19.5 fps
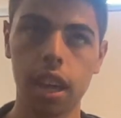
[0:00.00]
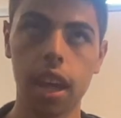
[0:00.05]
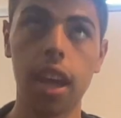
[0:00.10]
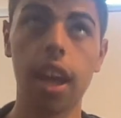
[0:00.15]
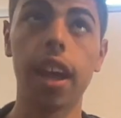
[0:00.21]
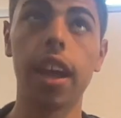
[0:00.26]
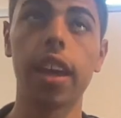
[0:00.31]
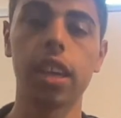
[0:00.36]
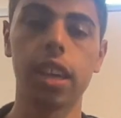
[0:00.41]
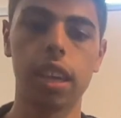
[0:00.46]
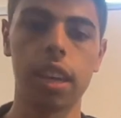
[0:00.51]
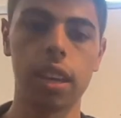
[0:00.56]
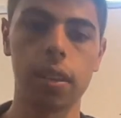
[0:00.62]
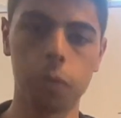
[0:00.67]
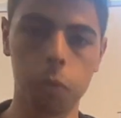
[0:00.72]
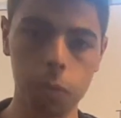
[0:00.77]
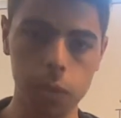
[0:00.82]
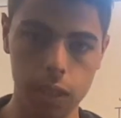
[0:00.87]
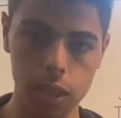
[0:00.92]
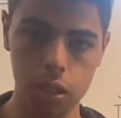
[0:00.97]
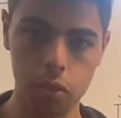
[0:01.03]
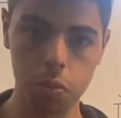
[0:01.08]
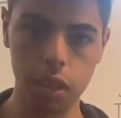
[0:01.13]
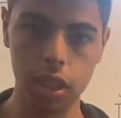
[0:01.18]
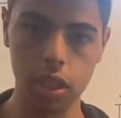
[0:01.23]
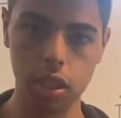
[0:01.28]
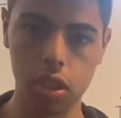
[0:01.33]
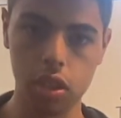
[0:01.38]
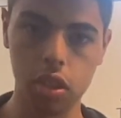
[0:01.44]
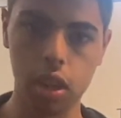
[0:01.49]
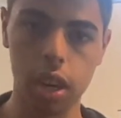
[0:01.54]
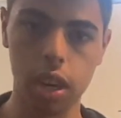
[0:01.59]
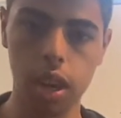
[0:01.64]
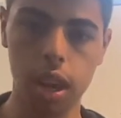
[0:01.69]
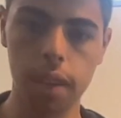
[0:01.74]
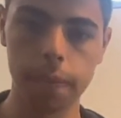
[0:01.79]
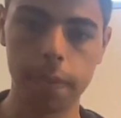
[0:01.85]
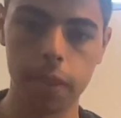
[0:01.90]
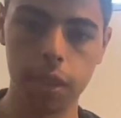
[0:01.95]
I just wanted to start
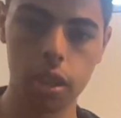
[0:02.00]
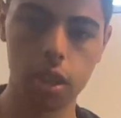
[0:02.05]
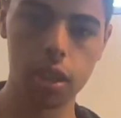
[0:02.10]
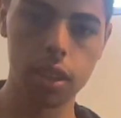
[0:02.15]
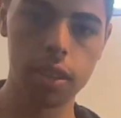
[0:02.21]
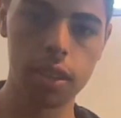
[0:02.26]
off here.